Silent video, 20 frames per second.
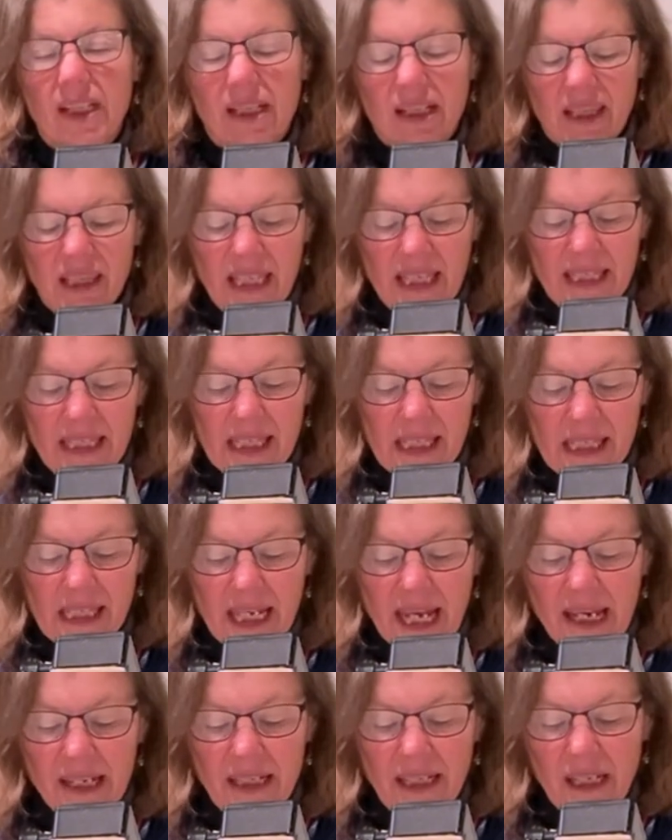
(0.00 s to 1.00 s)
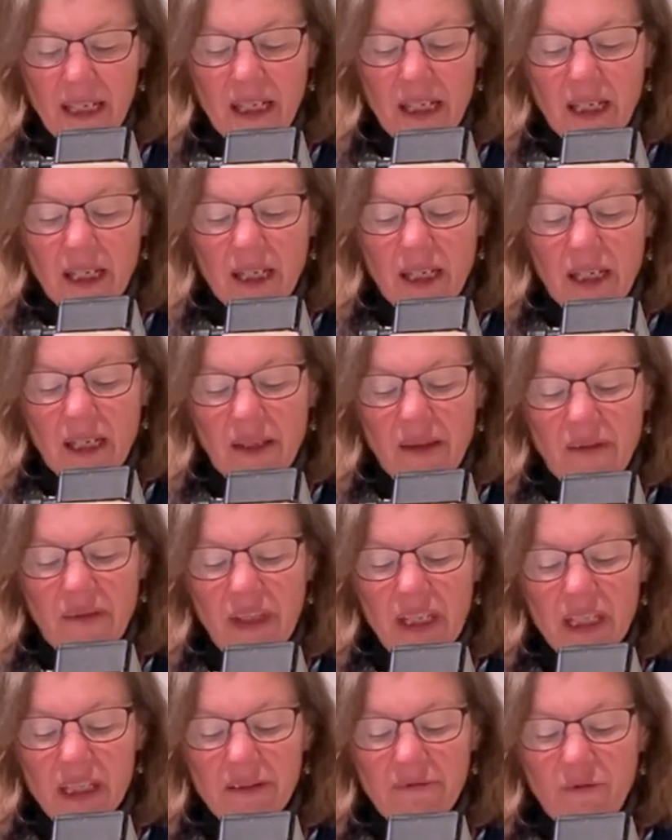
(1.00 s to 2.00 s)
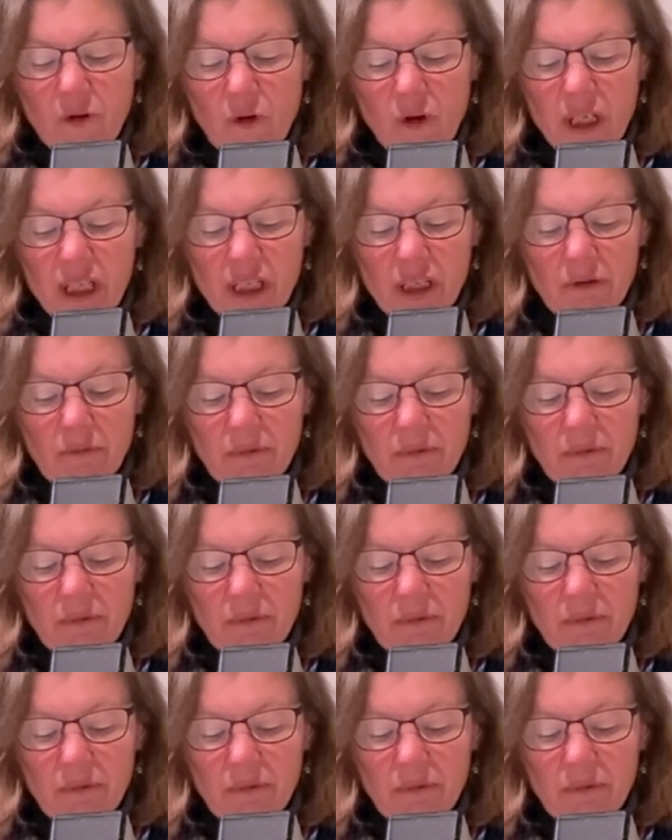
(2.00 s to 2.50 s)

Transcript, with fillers: Jesus said, This voice